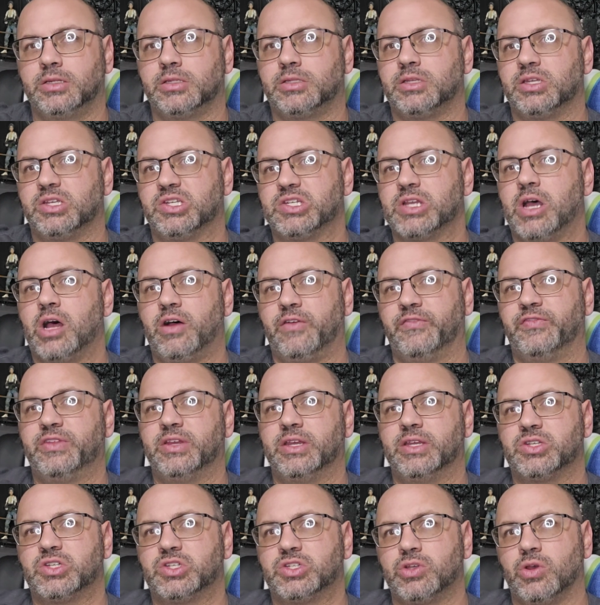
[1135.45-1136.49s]
to solve
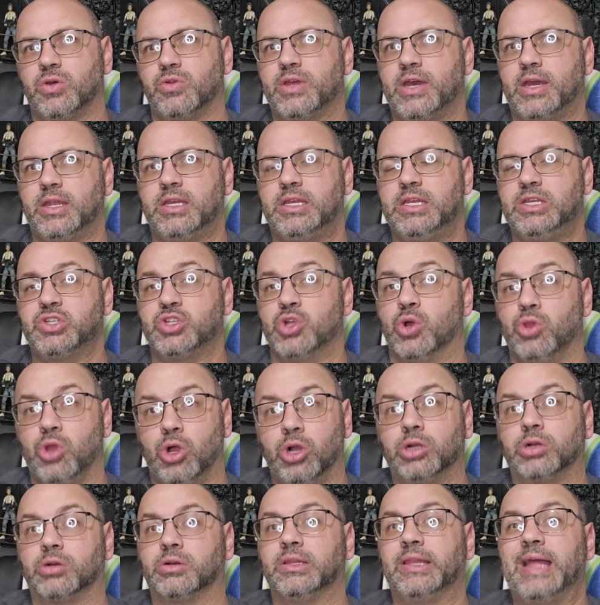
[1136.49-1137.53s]
this so that he's no
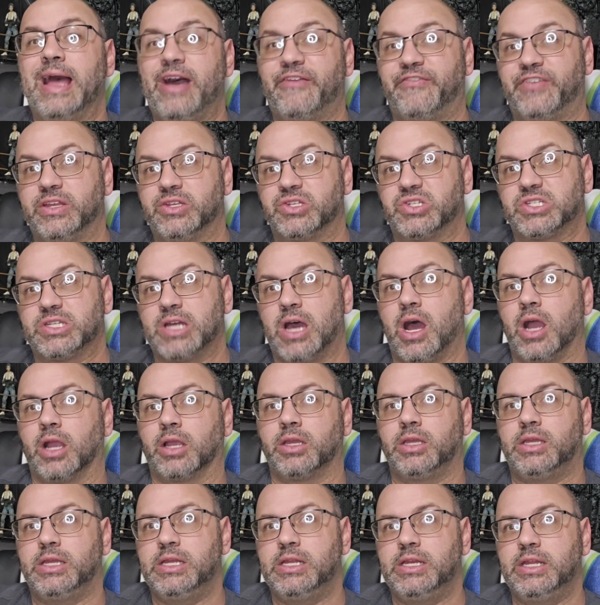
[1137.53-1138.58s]
longer a
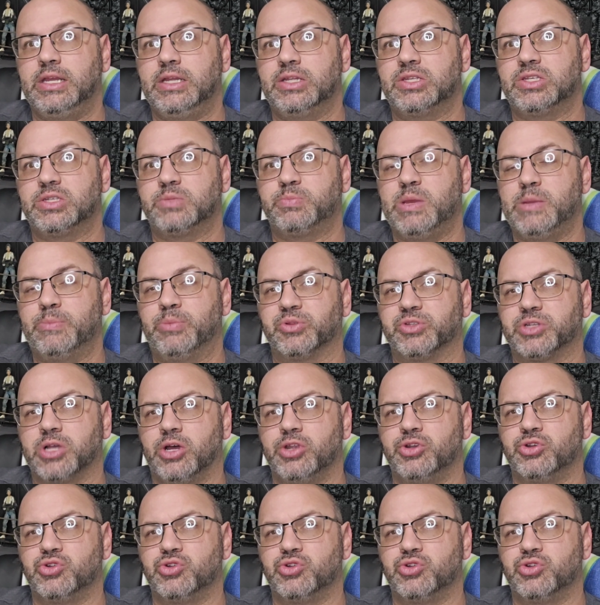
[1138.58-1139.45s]
laughingstock. He needs people to